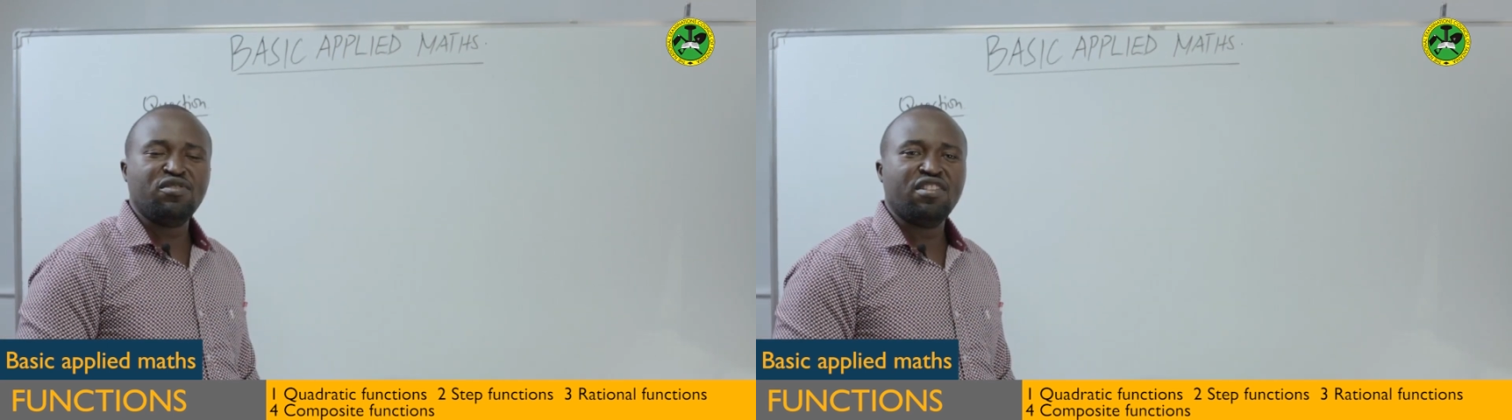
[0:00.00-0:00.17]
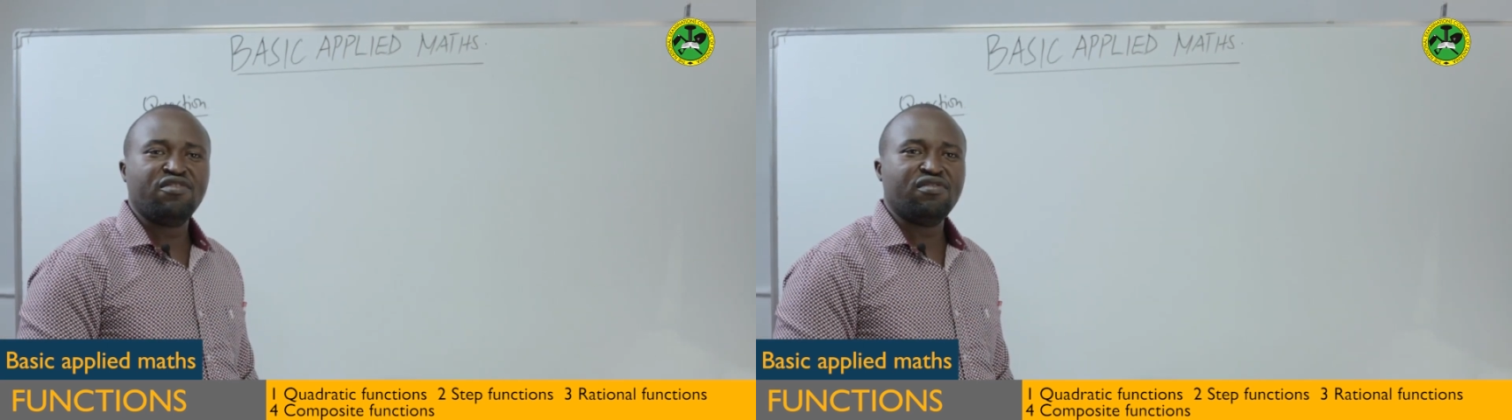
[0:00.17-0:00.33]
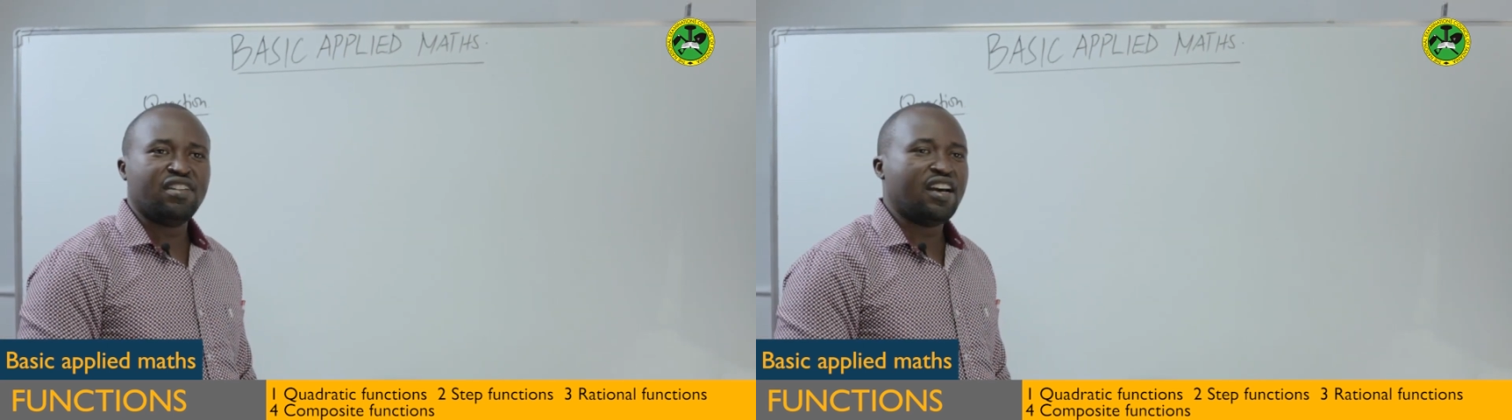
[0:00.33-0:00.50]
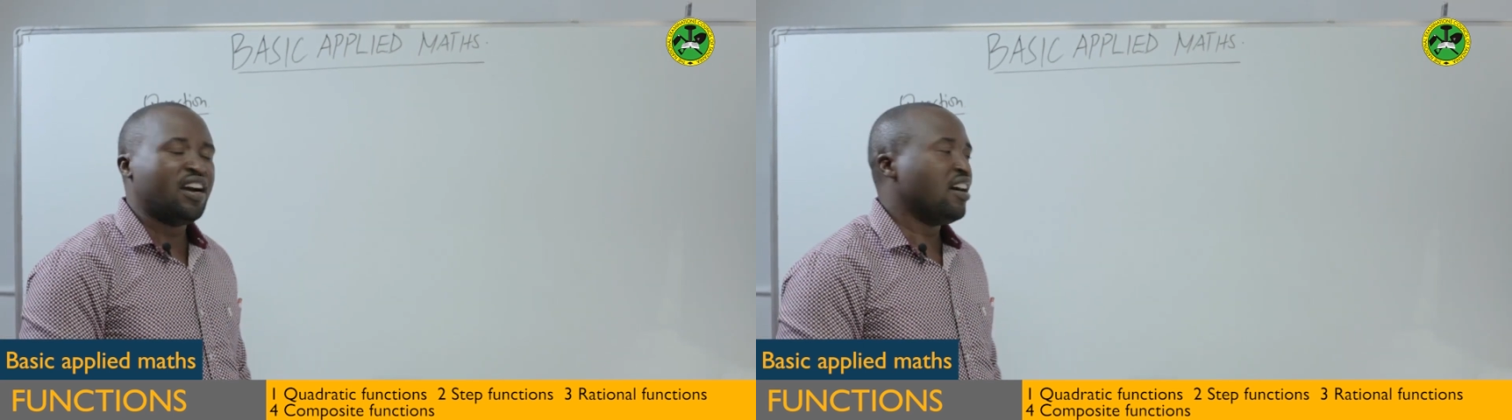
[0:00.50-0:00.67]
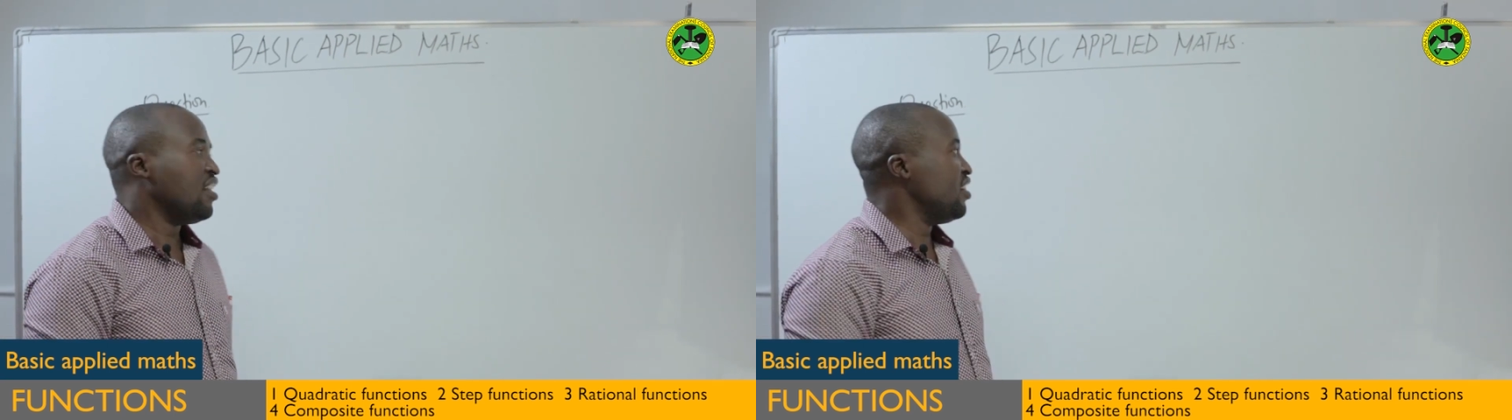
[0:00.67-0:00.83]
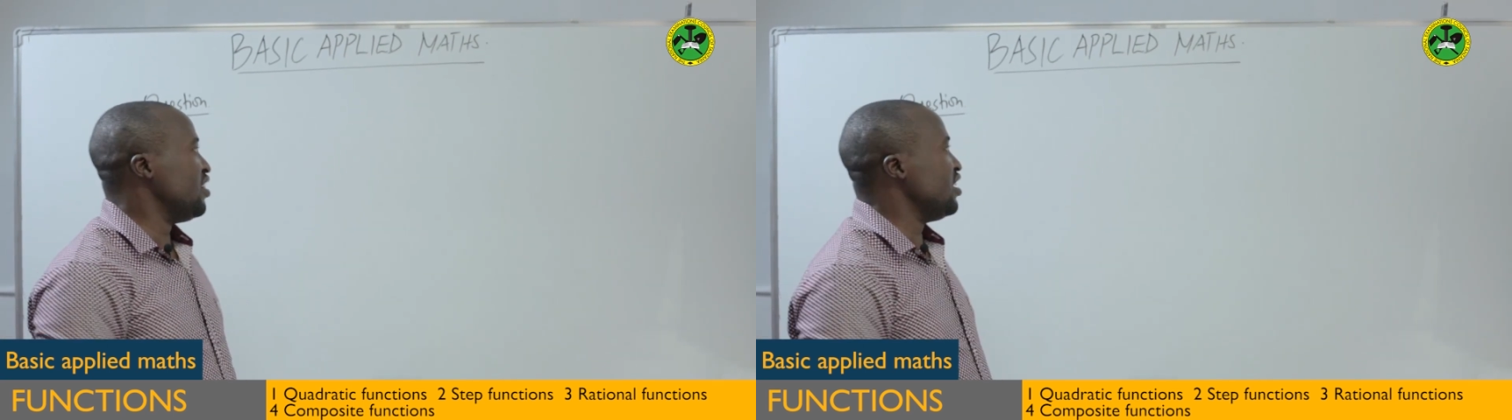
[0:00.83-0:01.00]
we have
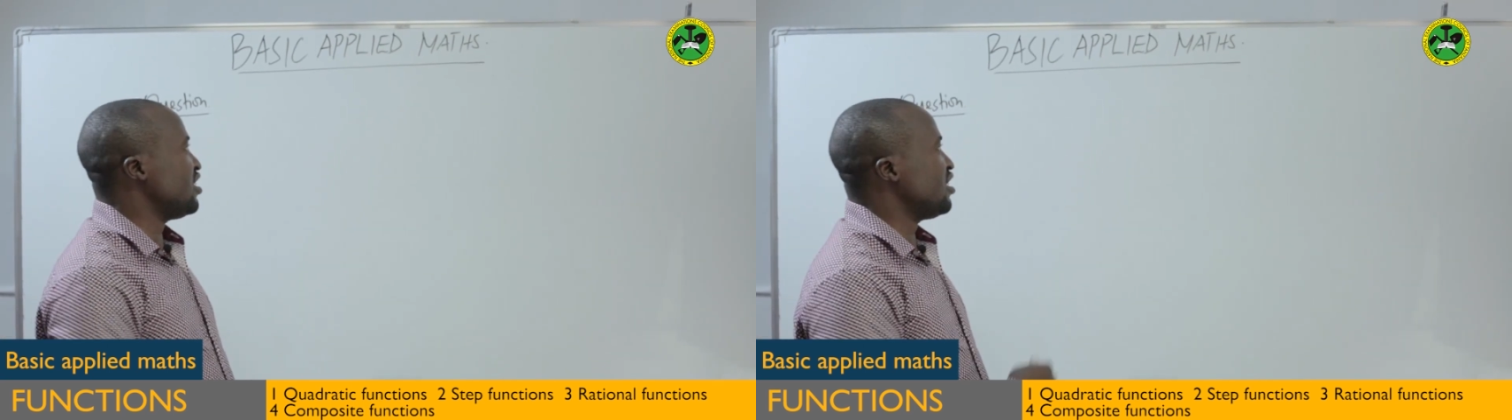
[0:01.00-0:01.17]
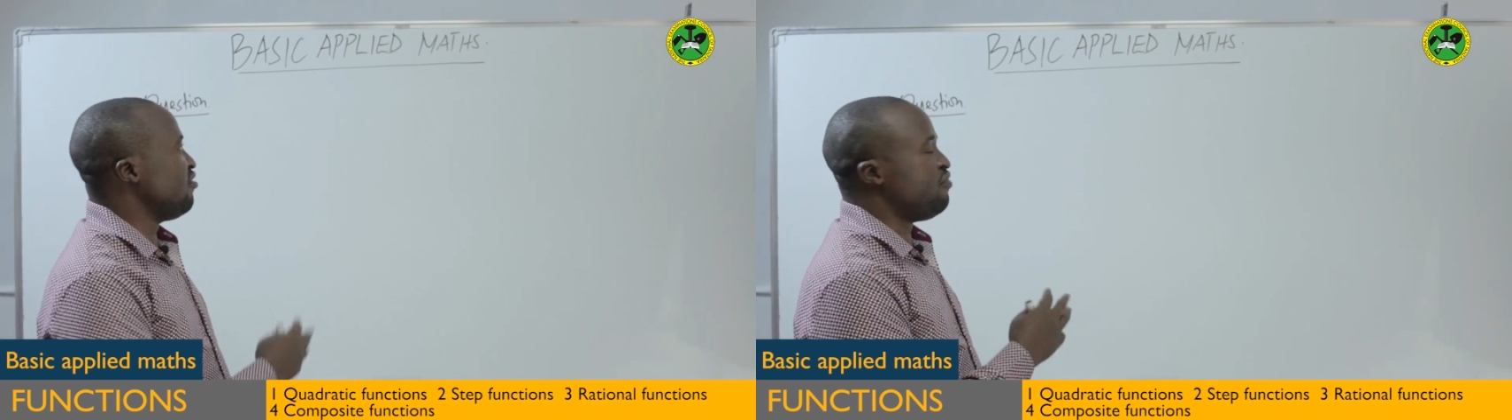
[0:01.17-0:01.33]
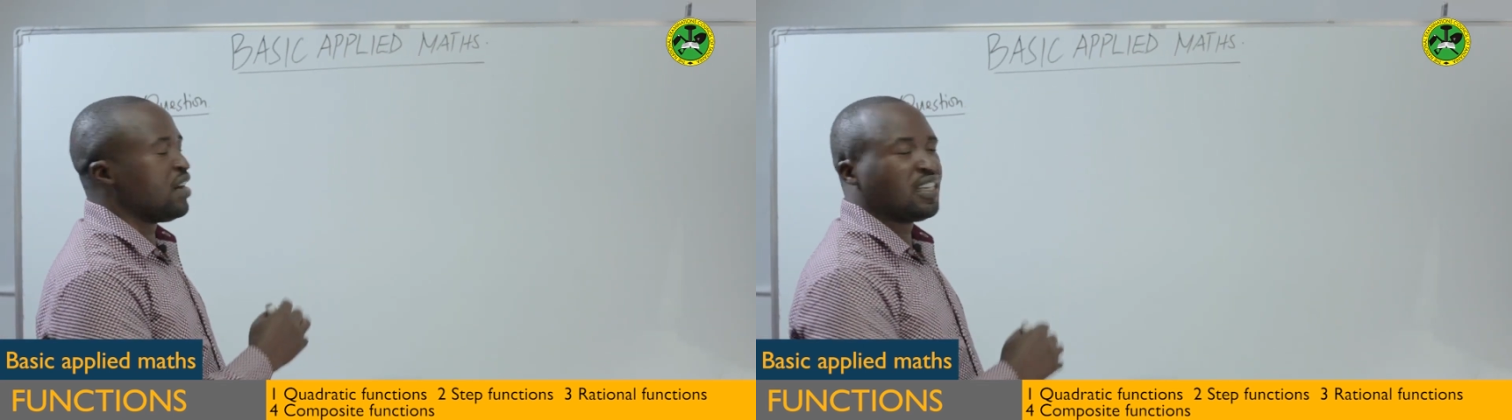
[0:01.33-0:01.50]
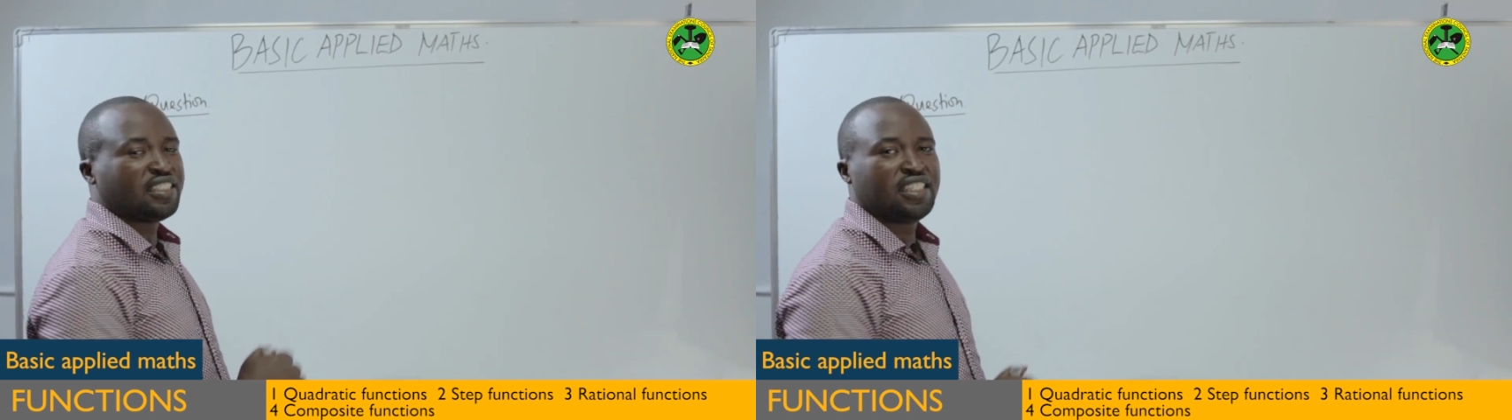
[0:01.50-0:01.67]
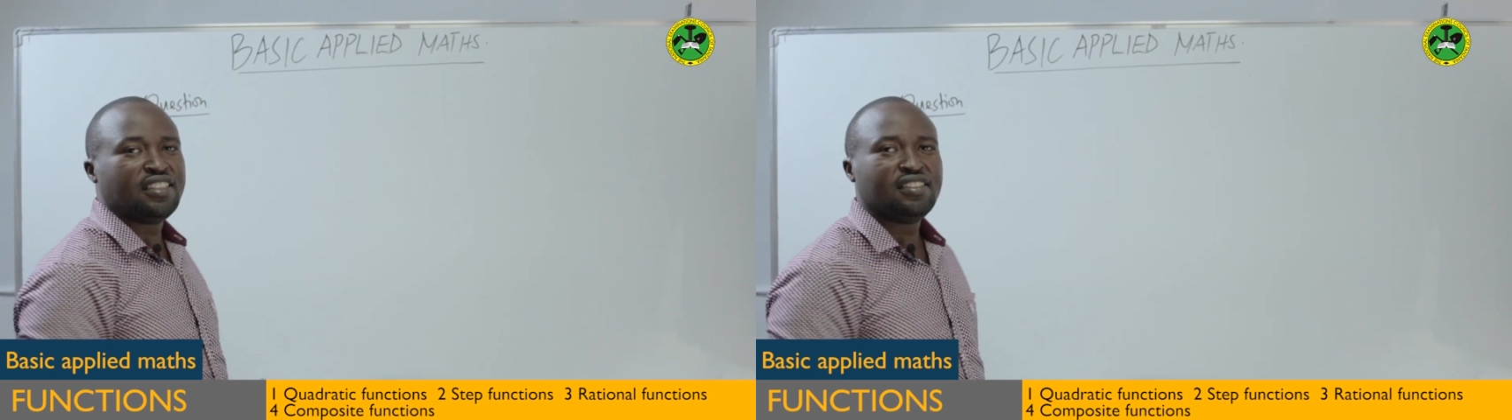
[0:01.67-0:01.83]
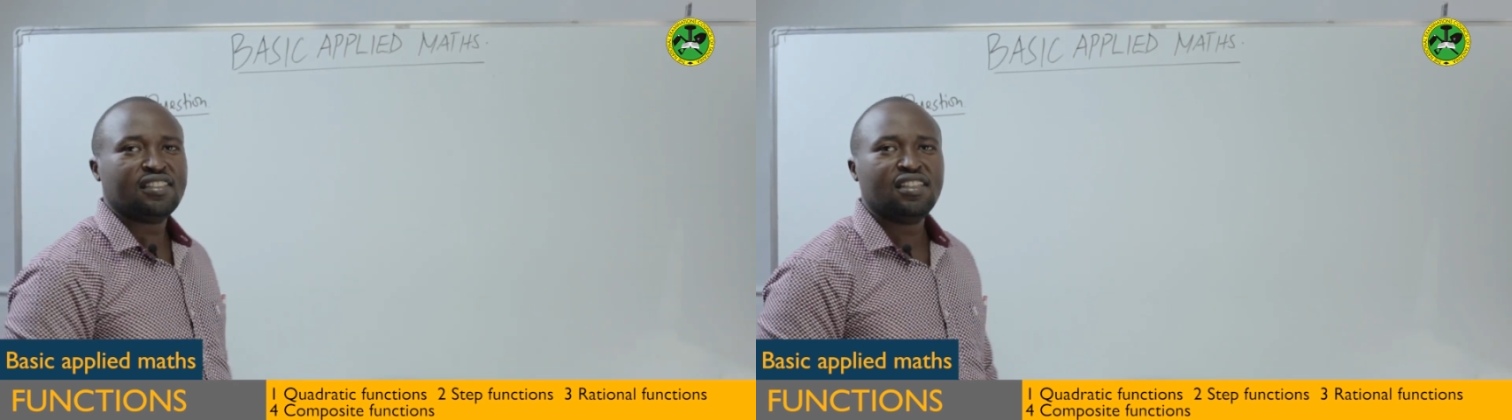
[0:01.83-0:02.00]
the step
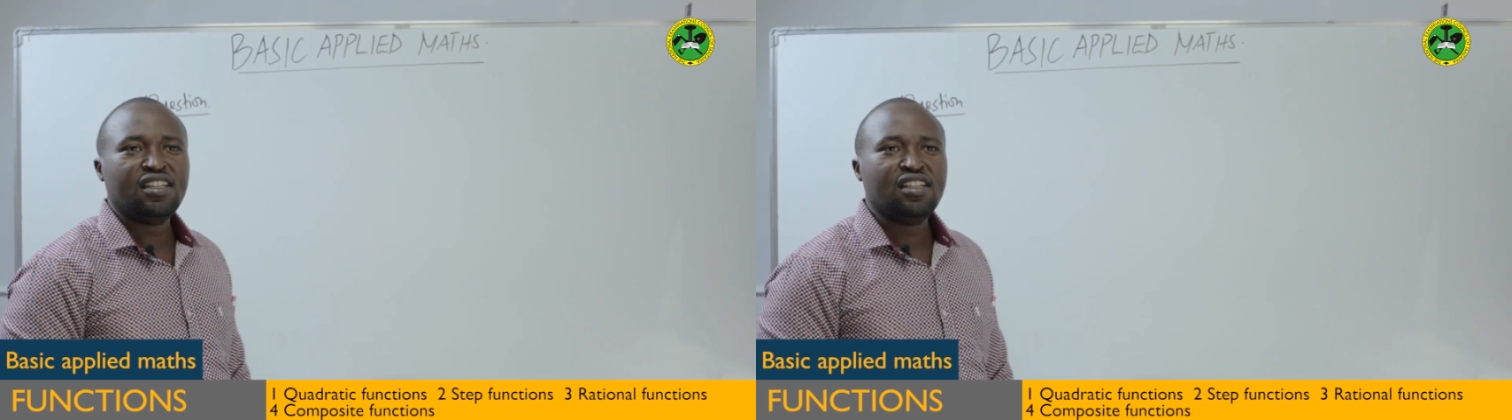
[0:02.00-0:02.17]
function.